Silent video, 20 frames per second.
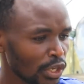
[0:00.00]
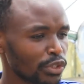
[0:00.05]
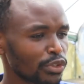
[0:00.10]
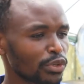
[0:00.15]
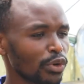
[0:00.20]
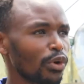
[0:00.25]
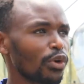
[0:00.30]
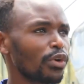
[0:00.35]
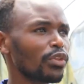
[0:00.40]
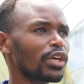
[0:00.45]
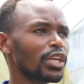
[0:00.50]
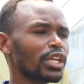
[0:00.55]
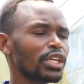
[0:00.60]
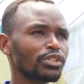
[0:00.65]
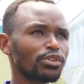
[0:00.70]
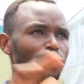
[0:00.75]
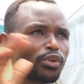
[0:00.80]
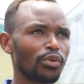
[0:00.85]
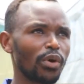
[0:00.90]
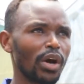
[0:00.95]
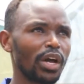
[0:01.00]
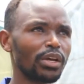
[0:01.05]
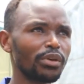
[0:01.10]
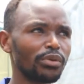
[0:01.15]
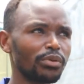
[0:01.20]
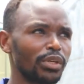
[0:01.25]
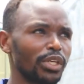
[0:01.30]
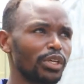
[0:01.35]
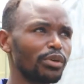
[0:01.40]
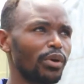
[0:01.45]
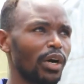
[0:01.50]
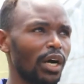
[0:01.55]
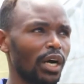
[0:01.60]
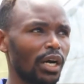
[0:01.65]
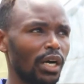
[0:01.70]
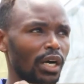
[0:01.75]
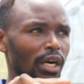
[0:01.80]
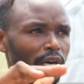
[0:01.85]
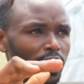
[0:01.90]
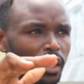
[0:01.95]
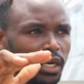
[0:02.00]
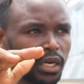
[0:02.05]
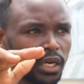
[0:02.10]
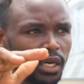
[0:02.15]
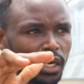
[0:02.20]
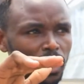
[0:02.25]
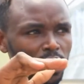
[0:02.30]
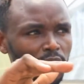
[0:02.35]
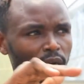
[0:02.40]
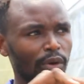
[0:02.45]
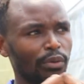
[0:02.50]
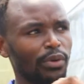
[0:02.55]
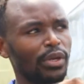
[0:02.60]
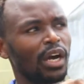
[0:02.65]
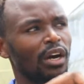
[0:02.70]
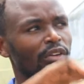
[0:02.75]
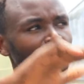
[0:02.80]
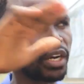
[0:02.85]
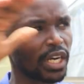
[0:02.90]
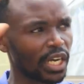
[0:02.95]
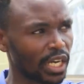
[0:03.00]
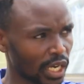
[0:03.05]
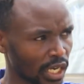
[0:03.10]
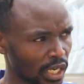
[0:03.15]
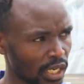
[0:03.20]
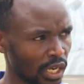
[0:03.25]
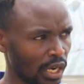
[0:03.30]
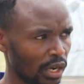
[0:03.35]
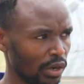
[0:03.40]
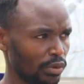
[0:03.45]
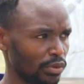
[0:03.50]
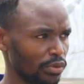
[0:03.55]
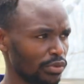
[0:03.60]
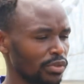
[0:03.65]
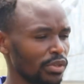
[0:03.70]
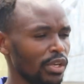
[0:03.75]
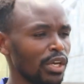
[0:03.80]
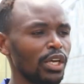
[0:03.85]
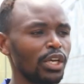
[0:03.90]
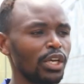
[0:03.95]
So the reason why we were uh, we have a greenhouse